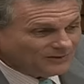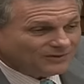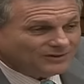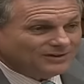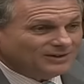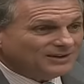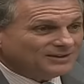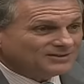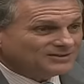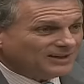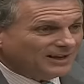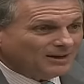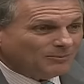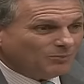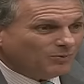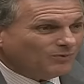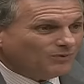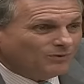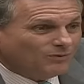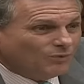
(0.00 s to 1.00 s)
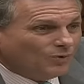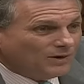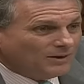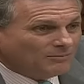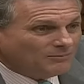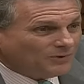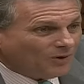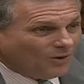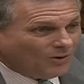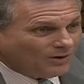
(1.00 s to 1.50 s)
is an example of what
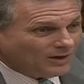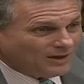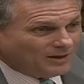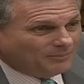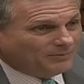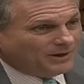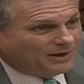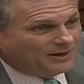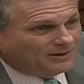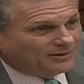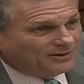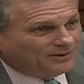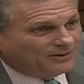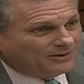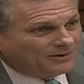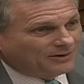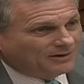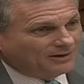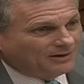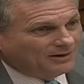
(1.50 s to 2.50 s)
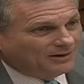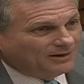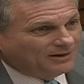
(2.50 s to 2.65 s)
I'm talking about here.